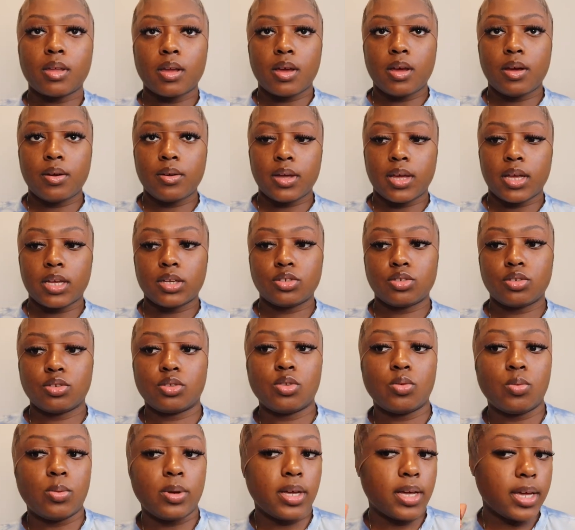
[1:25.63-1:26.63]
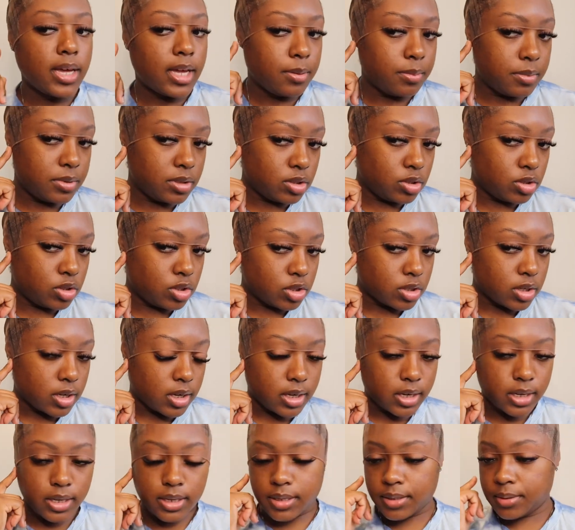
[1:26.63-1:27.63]
Okay, so the wig cap is
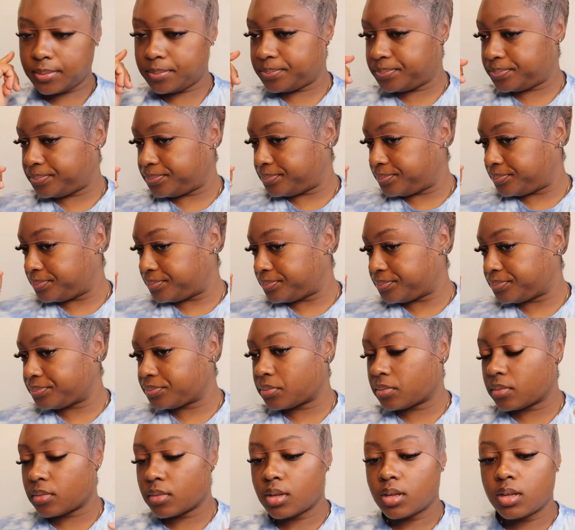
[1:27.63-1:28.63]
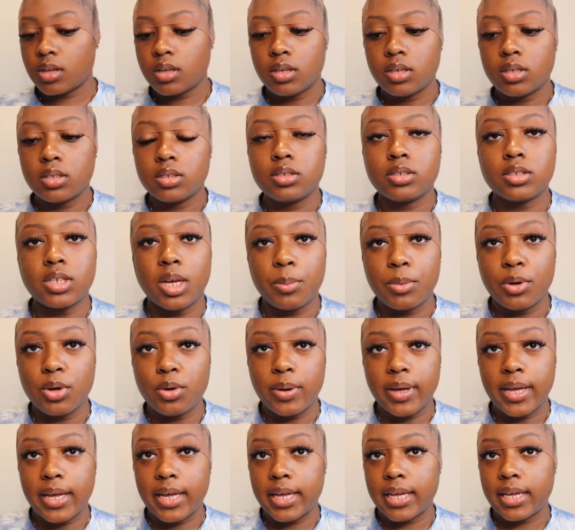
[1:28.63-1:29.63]
dry, so I'm gonna go
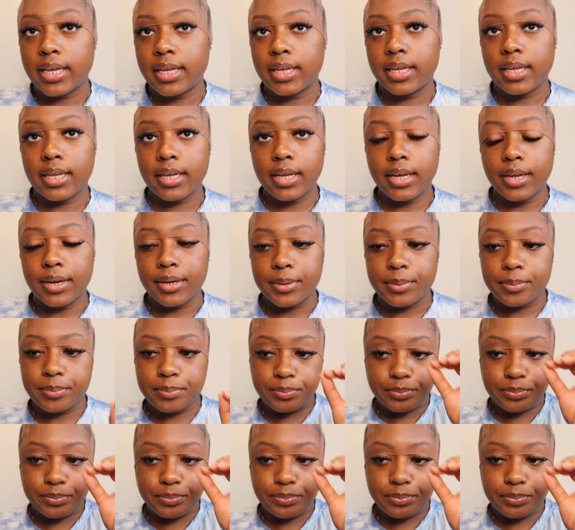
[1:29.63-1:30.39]
ahead and cut it.